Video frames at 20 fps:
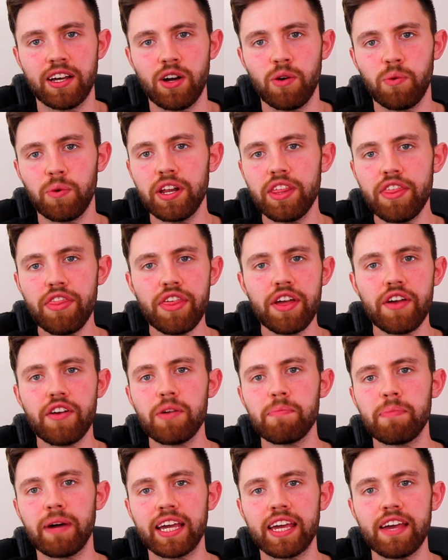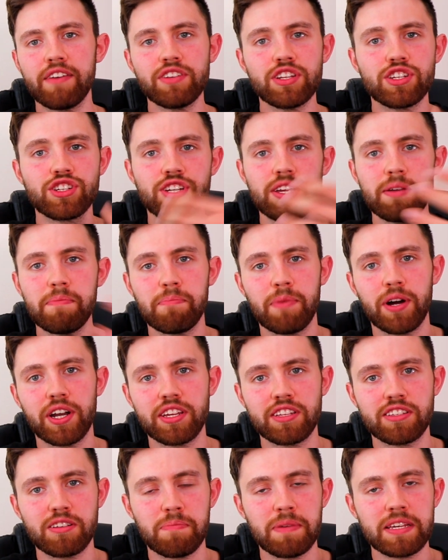Well, in theory, by giving cheap
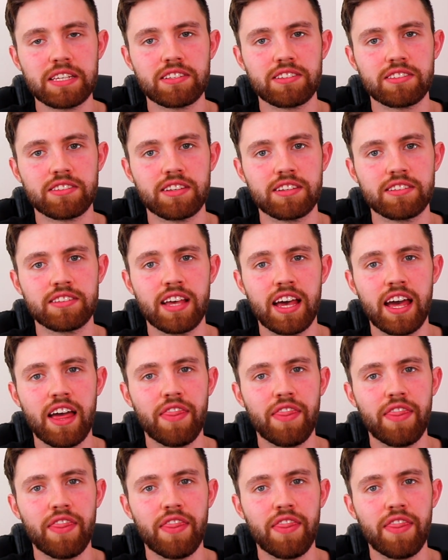money to businesses,